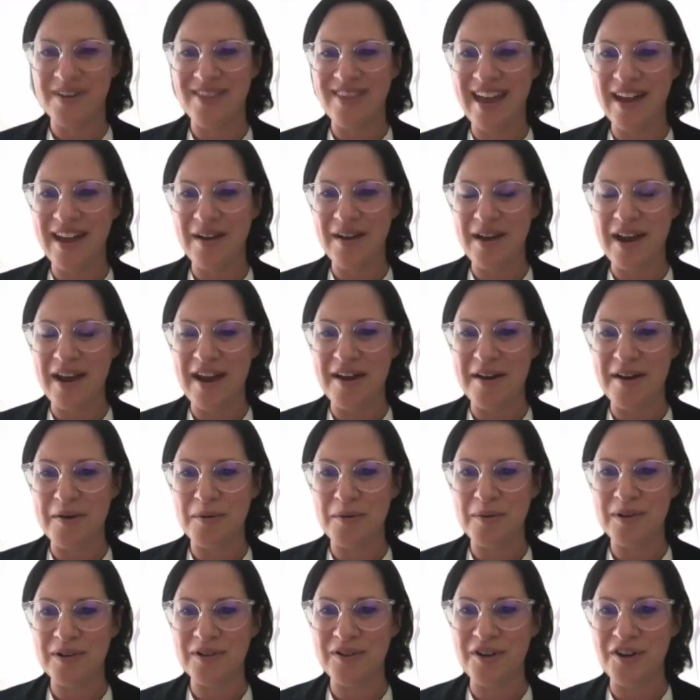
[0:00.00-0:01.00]
that,
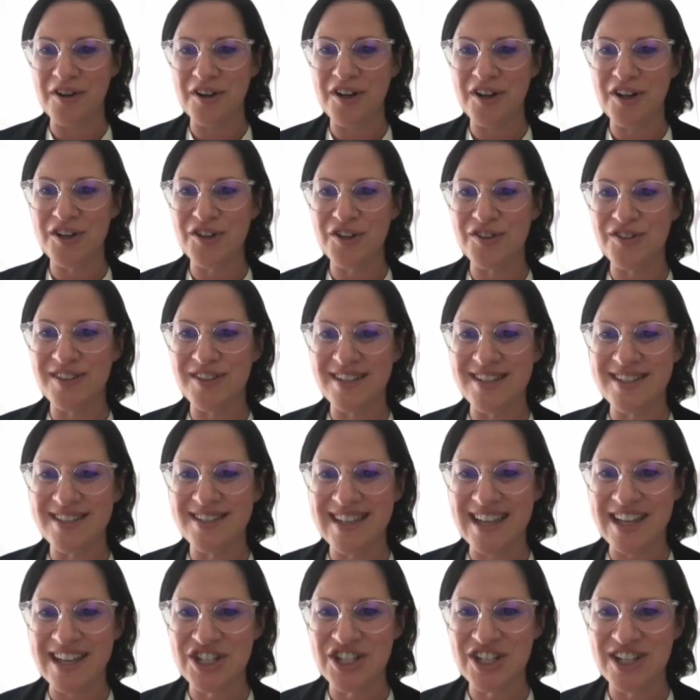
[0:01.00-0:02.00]
we'll conclude the
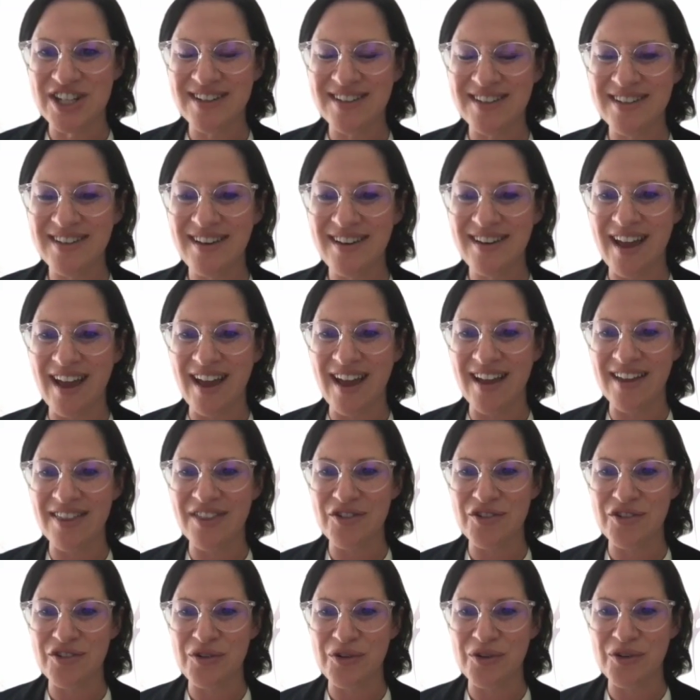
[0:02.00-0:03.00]
session, the
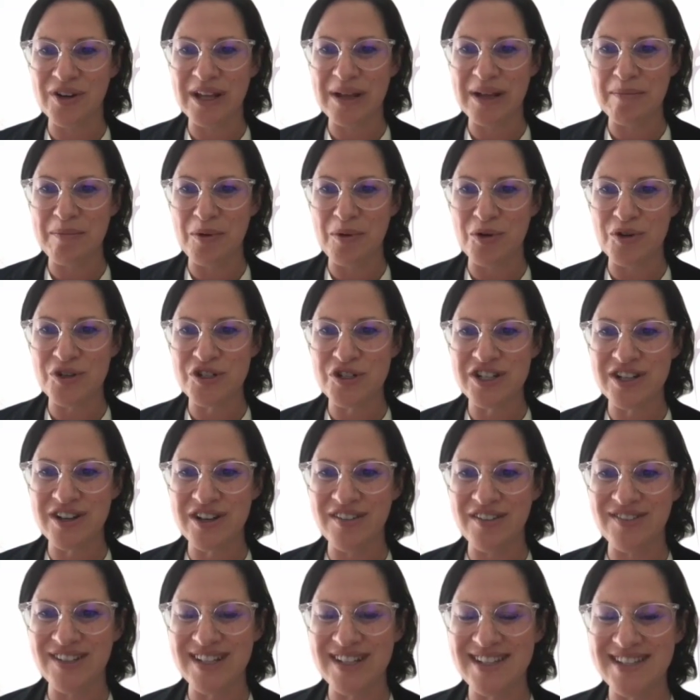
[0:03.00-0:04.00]
recording portion
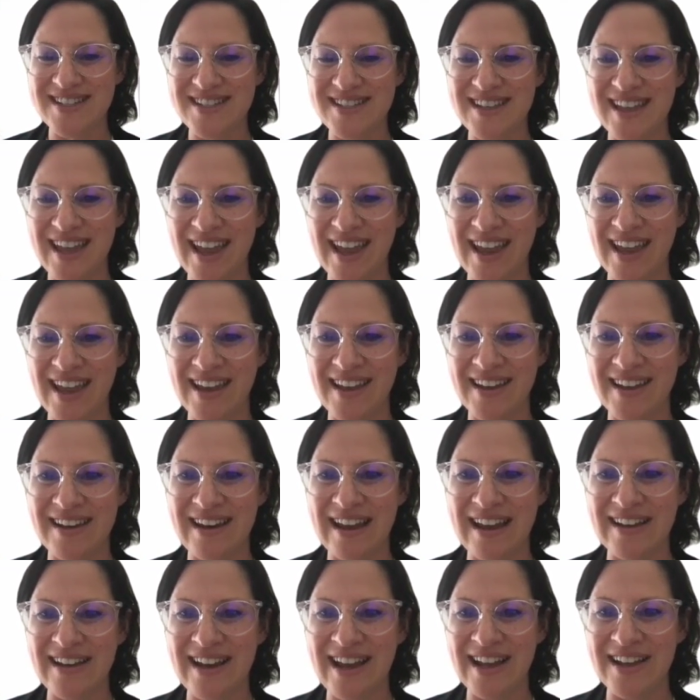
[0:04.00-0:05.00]
of it, and
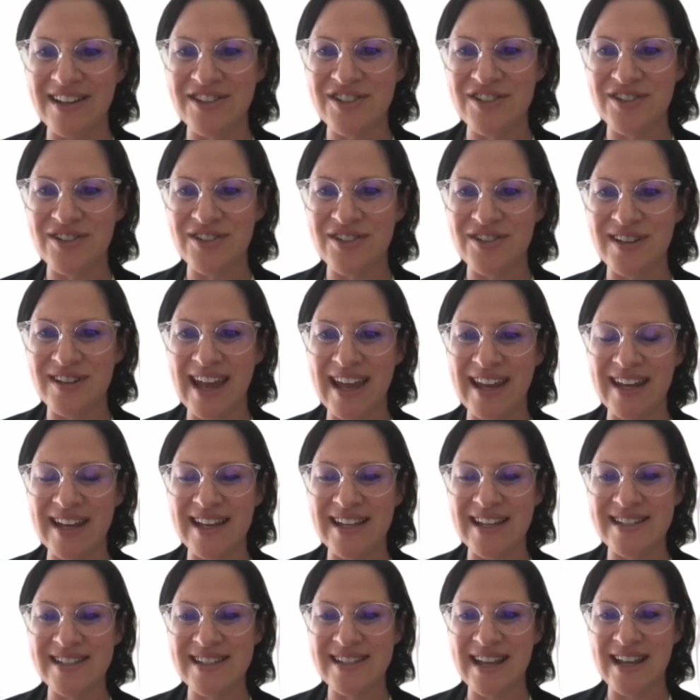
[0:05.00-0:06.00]
I'd like to again
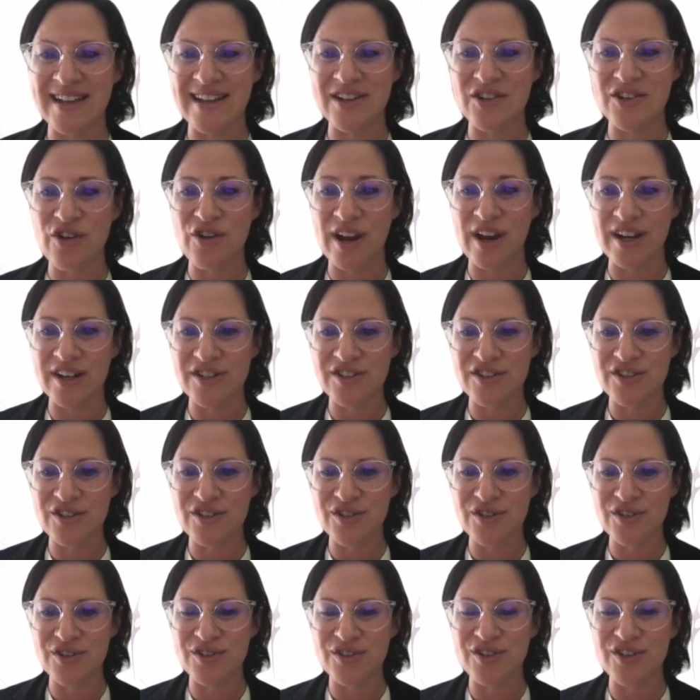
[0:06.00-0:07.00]
extend
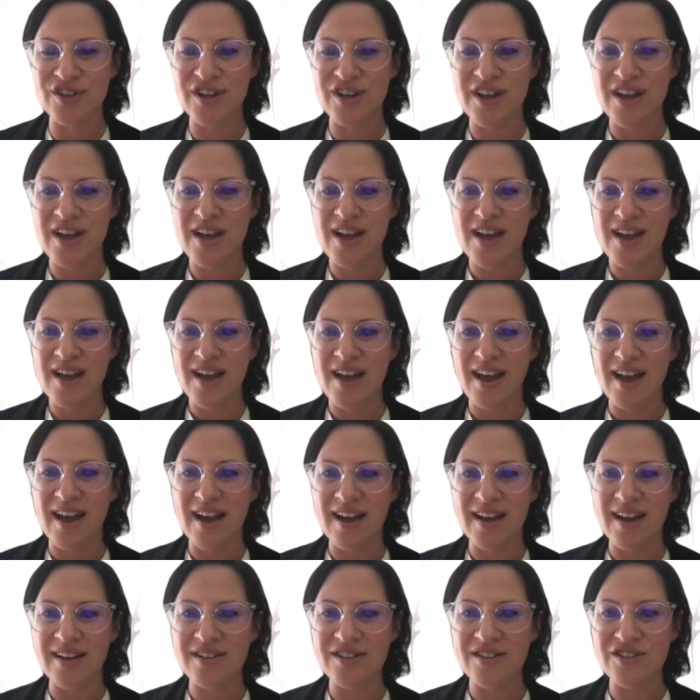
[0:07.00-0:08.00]
gratitude
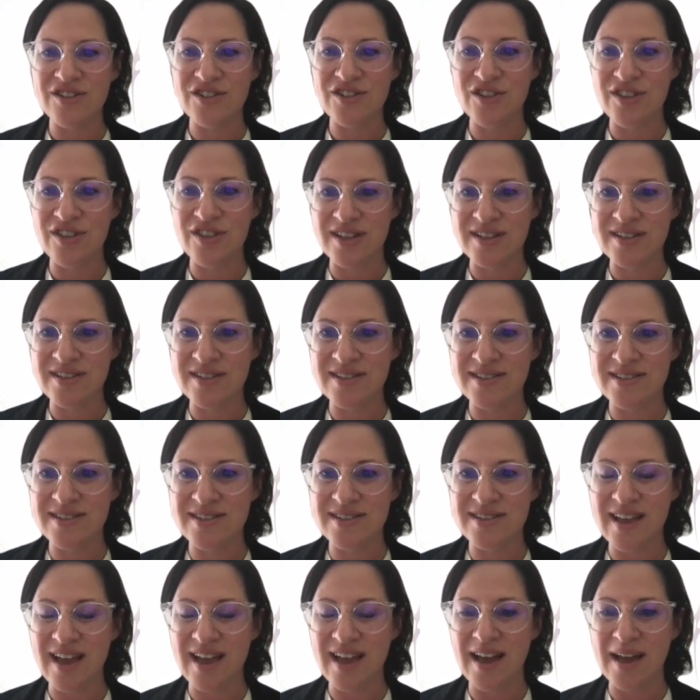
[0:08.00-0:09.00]
to
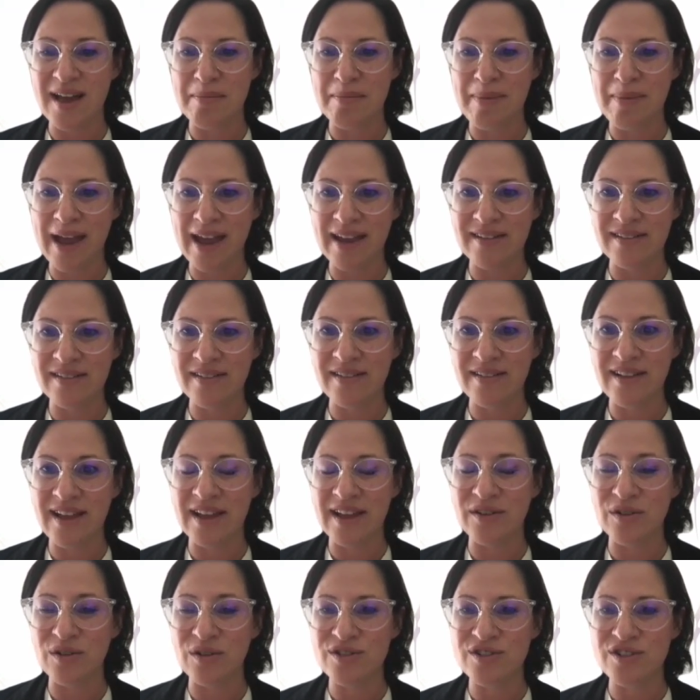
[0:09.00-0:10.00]
this panel,
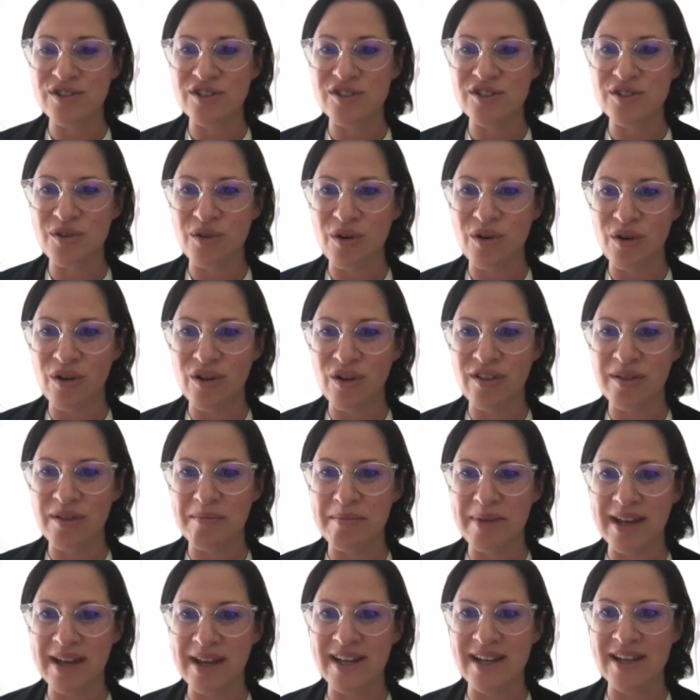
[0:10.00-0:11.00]
and also to all the
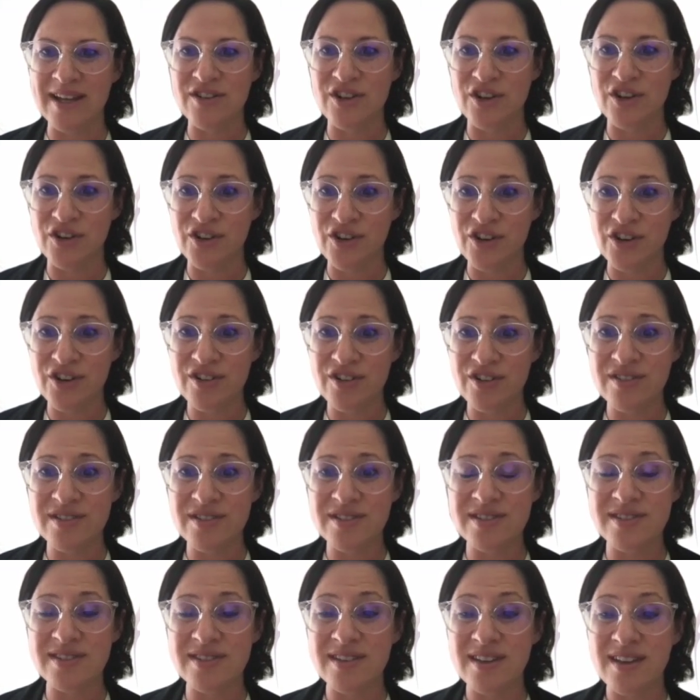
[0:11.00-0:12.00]
many
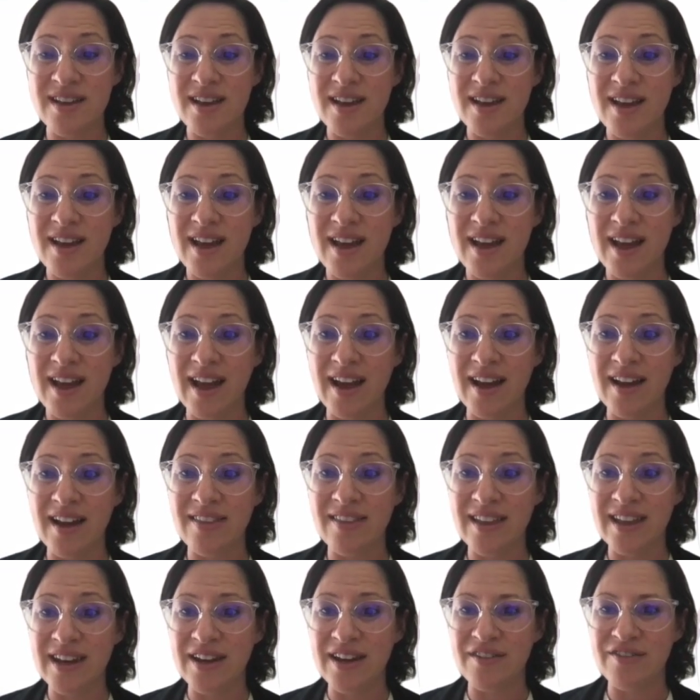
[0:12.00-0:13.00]
donors
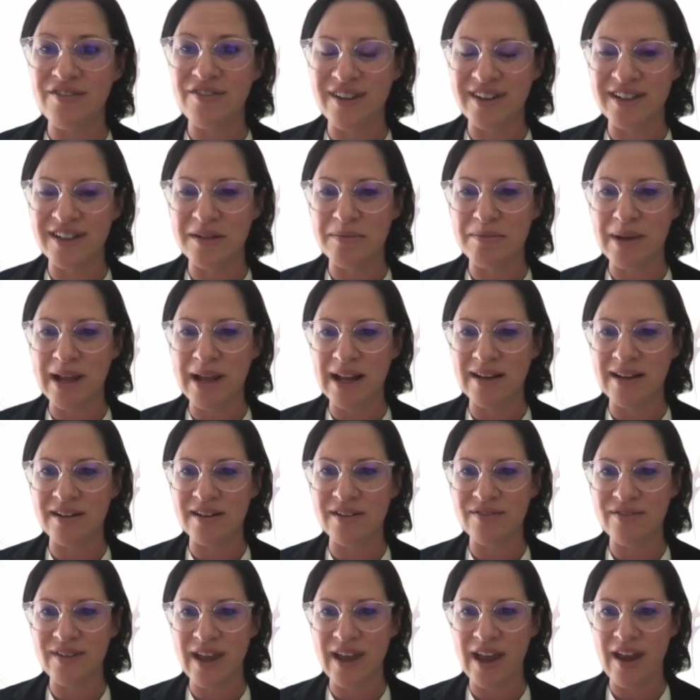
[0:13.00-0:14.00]
that have funded
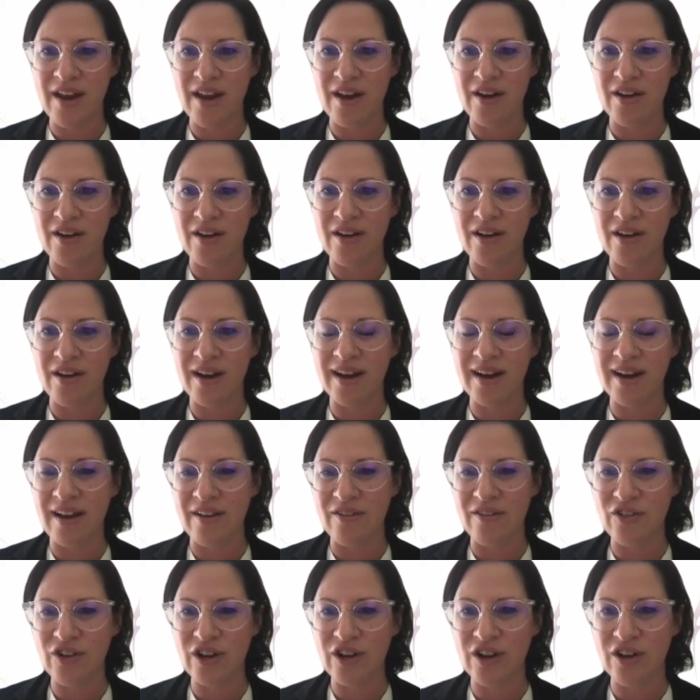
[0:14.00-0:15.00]
palliative care in
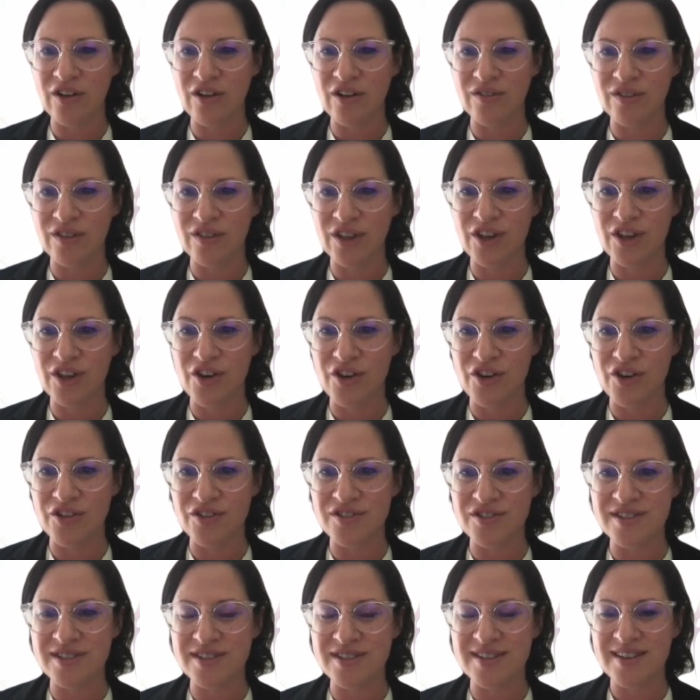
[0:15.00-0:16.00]
Africa over the
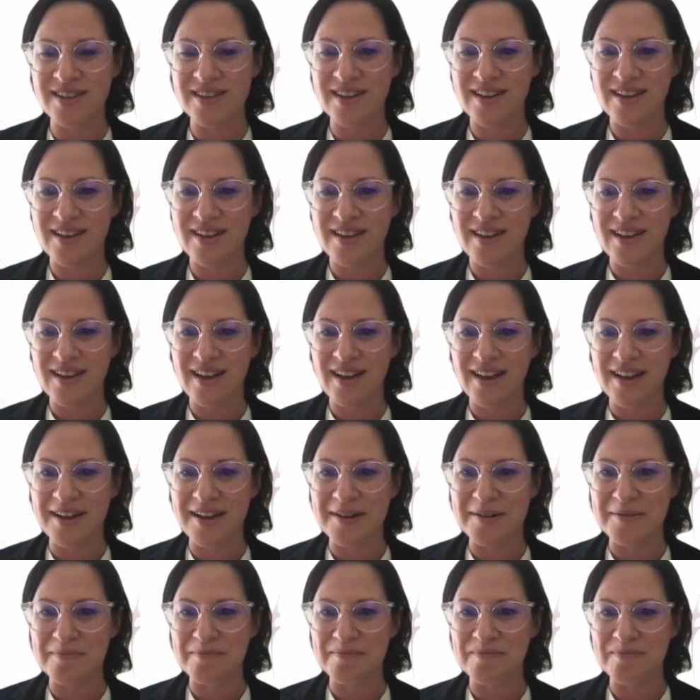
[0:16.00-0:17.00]
years.
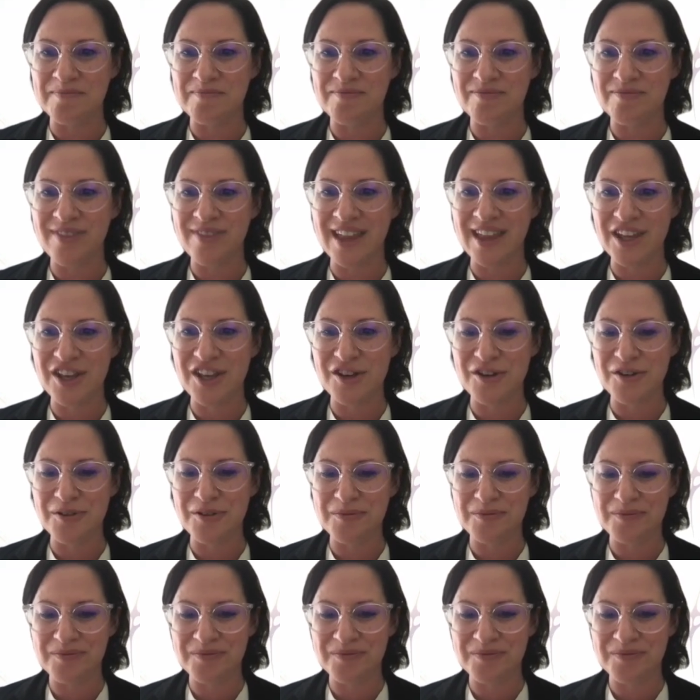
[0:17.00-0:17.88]
Thank you.